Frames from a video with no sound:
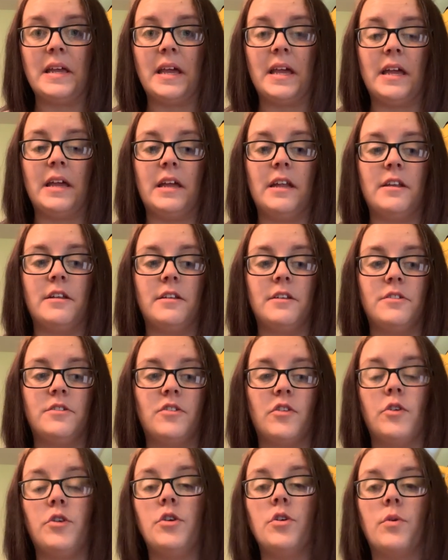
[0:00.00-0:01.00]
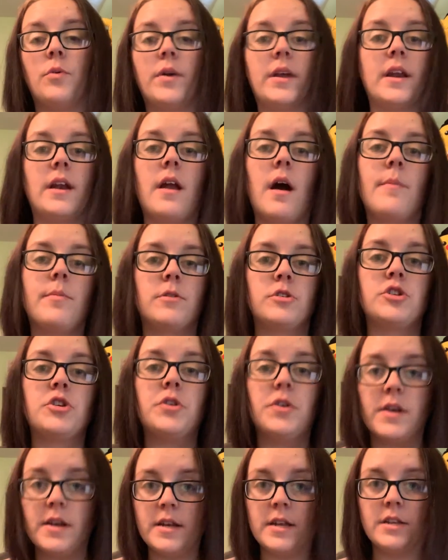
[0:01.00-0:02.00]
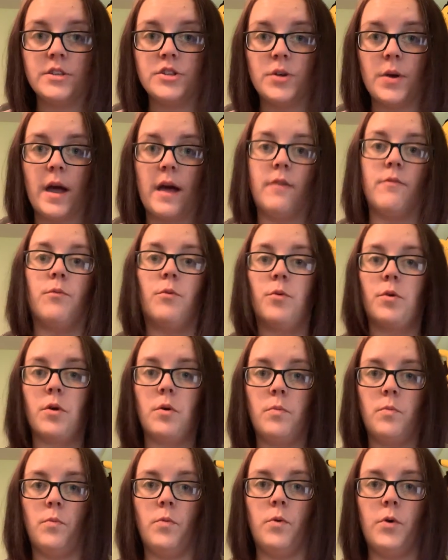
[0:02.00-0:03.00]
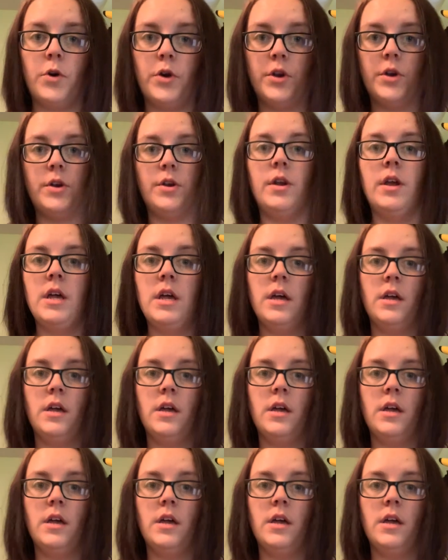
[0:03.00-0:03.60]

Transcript: and so you don't get an opportunity to have one-on-one,